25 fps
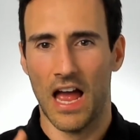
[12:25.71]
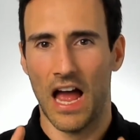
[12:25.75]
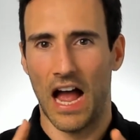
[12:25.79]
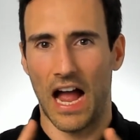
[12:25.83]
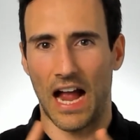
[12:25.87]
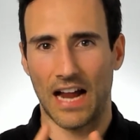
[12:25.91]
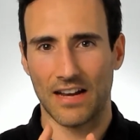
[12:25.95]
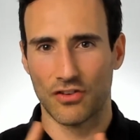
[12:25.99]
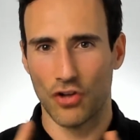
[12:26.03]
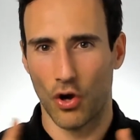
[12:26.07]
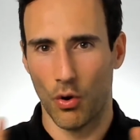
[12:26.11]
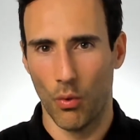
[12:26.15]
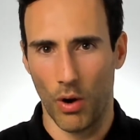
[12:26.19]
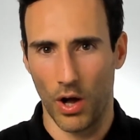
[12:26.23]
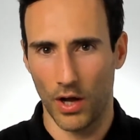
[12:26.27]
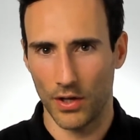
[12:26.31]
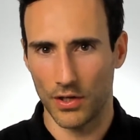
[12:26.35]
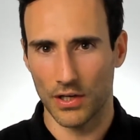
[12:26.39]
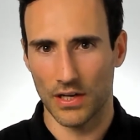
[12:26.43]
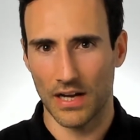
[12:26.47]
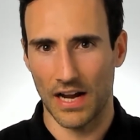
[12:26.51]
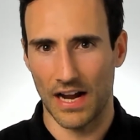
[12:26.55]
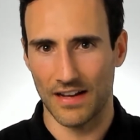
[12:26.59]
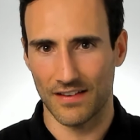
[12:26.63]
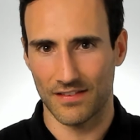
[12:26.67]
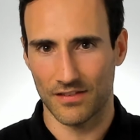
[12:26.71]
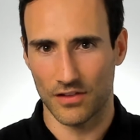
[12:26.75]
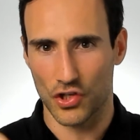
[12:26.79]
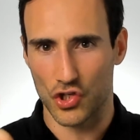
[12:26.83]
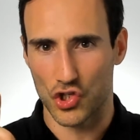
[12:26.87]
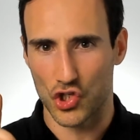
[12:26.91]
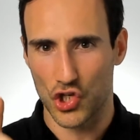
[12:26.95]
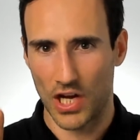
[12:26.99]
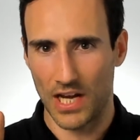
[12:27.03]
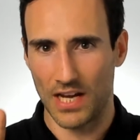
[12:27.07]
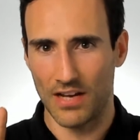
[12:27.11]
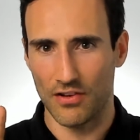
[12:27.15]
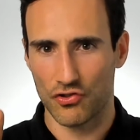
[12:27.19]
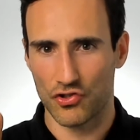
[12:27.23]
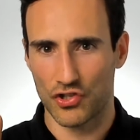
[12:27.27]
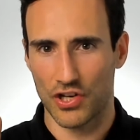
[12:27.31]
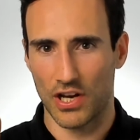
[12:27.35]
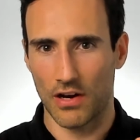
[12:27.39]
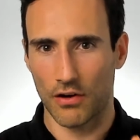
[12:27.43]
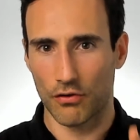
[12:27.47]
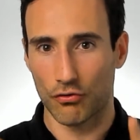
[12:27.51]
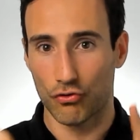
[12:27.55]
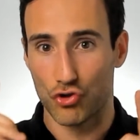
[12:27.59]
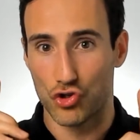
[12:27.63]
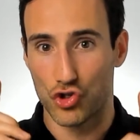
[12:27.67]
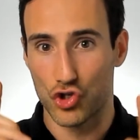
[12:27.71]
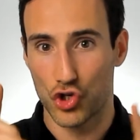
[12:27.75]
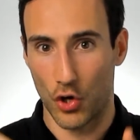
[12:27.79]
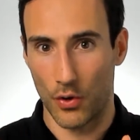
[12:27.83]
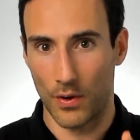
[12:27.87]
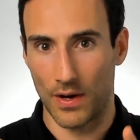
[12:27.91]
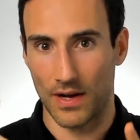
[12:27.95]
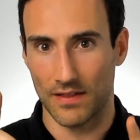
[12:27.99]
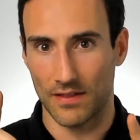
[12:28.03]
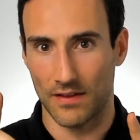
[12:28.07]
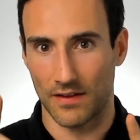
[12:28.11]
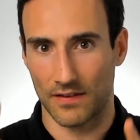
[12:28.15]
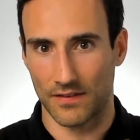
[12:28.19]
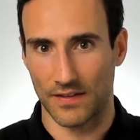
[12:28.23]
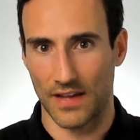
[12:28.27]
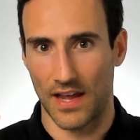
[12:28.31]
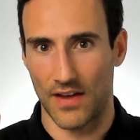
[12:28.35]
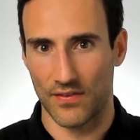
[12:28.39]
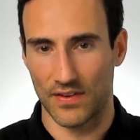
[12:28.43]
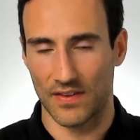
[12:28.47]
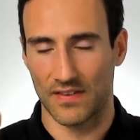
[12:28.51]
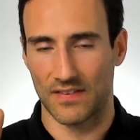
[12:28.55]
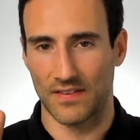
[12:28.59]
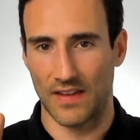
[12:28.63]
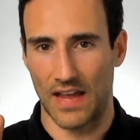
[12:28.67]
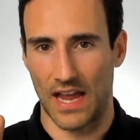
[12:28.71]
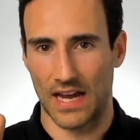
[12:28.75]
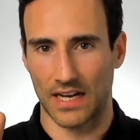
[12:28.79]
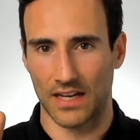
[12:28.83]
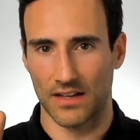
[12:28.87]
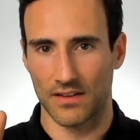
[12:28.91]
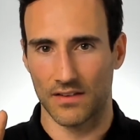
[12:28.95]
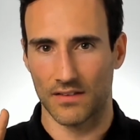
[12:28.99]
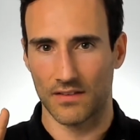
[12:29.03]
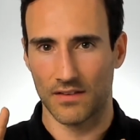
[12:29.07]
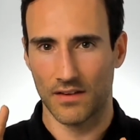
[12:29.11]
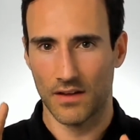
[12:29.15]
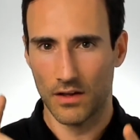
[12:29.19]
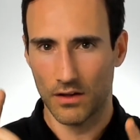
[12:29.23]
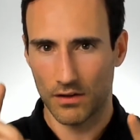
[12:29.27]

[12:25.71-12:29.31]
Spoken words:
I don't want you guys to change gears during the 7 seconds.